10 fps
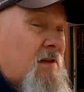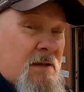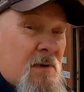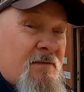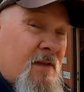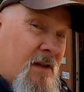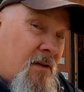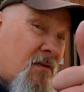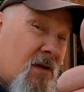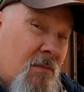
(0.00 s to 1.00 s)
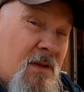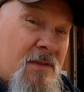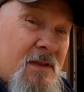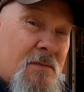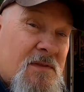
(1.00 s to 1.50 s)
like my video, give me a
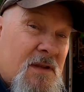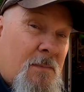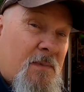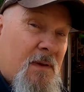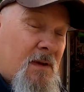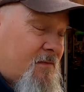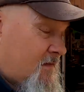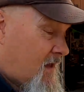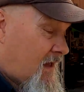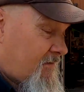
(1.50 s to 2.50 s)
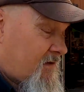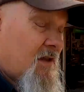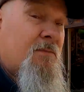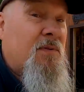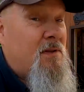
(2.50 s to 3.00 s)
thumbs up if you haven't
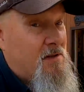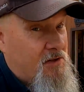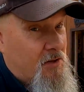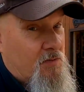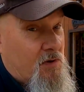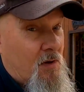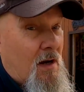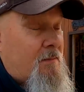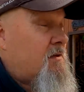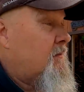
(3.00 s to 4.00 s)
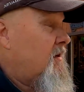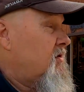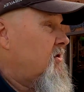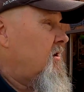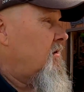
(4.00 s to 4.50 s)
yet. Please subscribe to my
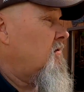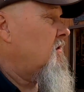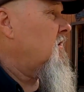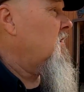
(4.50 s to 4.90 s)
channel.